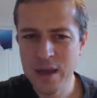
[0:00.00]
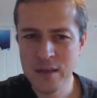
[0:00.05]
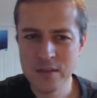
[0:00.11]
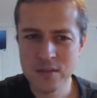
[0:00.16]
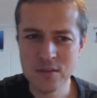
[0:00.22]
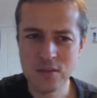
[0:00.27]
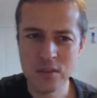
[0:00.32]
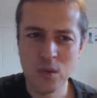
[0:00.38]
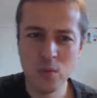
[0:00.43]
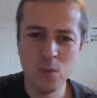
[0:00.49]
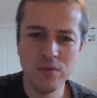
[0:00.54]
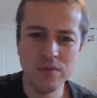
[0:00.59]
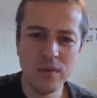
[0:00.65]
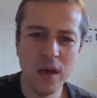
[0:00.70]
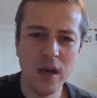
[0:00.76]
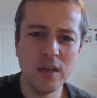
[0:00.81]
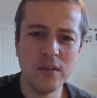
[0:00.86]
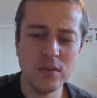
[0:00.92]
so they will
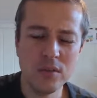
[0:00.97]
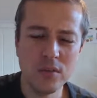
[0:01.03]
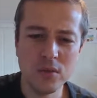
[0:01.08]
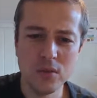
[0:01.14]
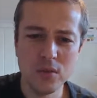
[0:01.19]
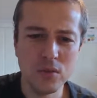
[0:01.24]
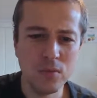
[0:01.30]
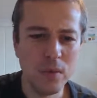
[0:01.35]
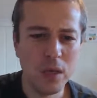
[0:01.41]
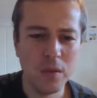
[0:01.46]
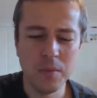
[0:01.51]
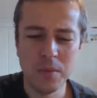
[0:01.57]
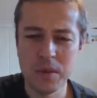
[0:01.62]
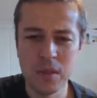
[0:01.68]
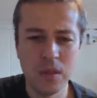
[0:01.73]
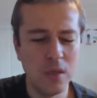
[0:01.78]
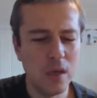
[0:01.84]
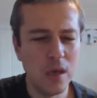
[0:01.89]
write you
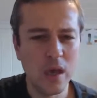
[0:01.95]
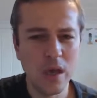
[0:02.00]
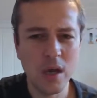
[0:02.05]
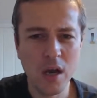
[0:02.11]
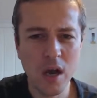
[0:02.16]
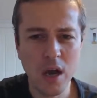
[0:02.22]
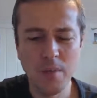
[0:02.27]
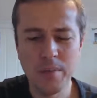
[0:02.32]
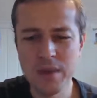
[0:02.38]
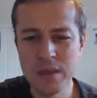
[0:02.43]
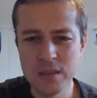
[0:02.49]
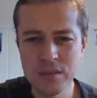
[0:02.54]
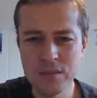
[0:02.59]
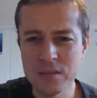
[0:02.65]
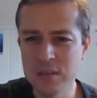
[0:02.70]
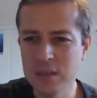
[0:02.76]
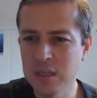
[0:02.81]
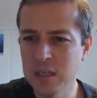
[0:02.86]
maybe a comment
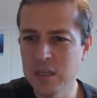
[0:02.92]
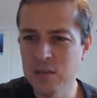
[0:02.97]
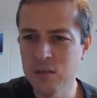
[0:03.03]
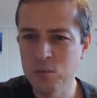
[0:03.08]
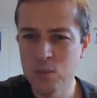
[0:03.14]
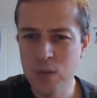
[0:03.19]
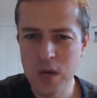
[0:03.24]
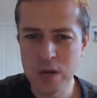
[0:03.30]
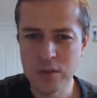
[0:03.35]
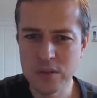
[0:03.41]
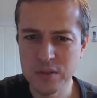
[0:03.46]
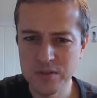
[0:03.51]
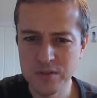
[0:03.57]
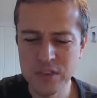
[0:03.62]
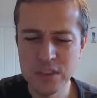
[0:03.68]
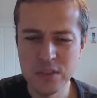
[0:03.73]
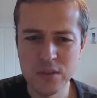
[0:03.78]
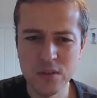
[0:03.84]
in one of the video,